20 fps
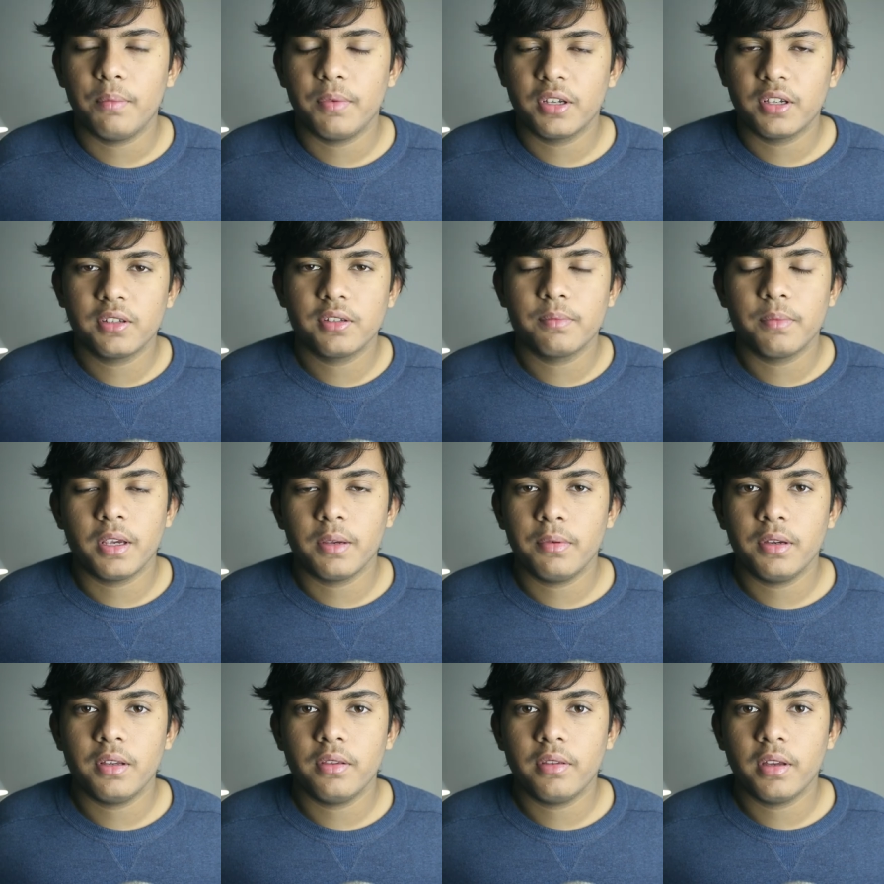because
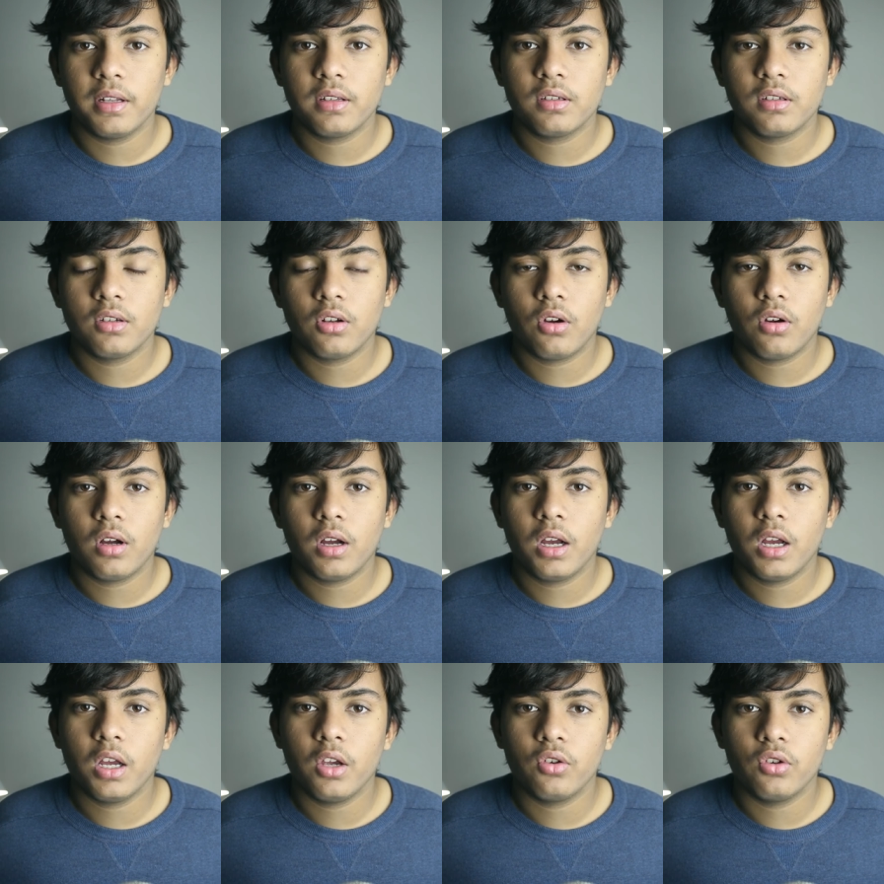maybe that's not
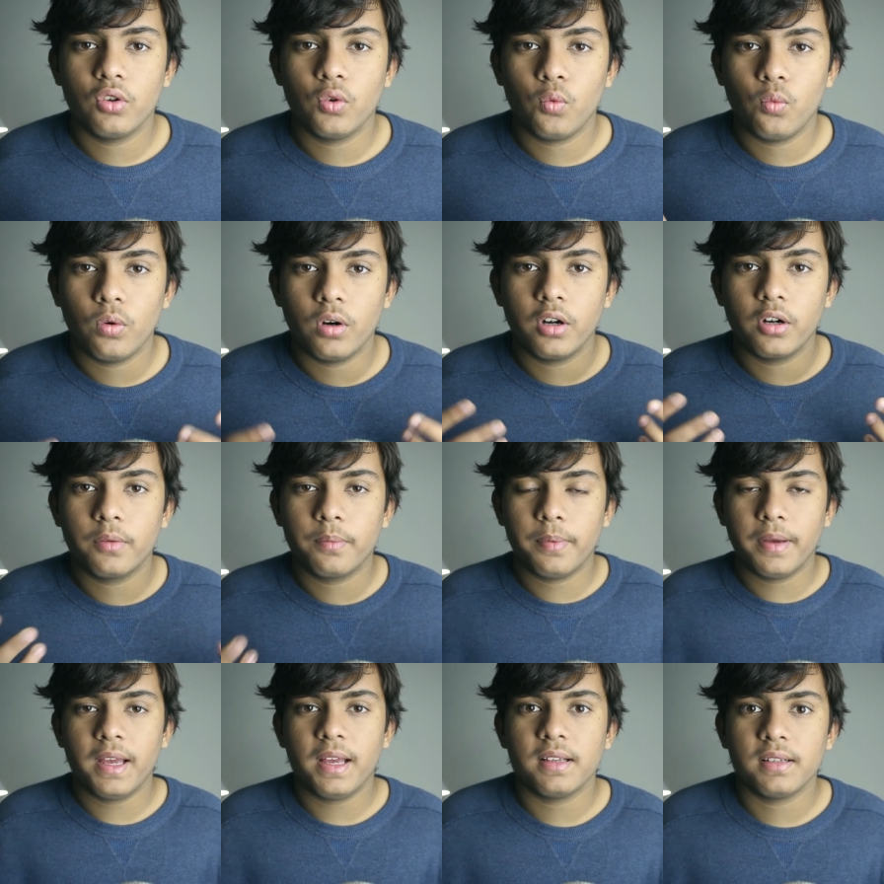how you
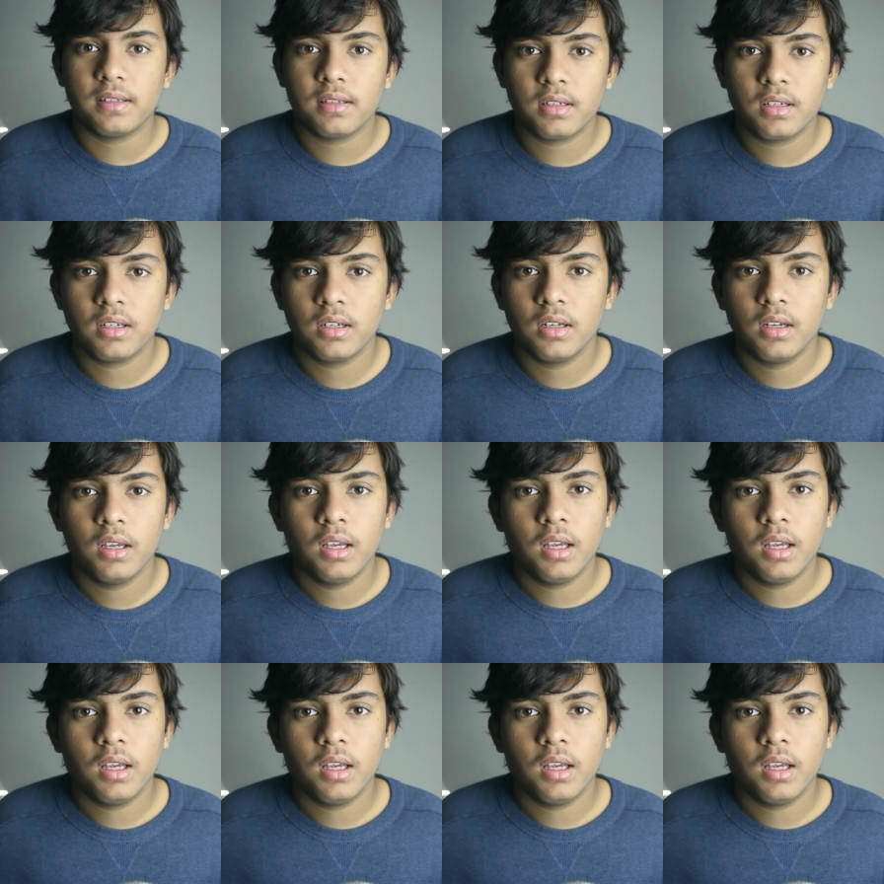work best.